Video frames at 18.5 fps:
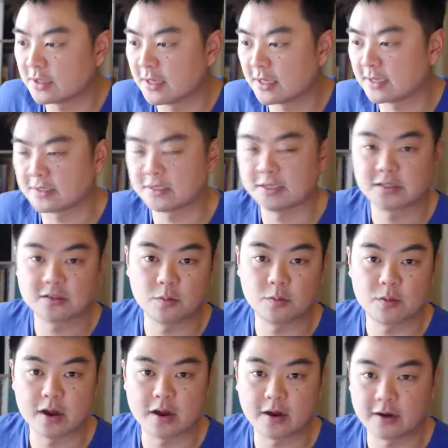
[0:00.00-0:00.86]
and that's just
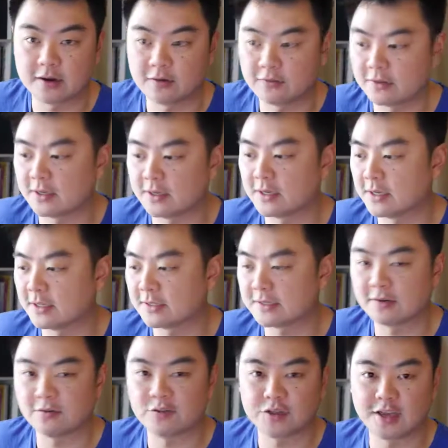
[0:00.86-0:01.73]
comparing everything
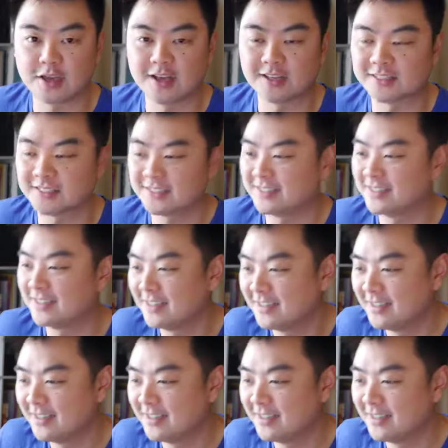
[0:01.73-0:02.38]
against everything else.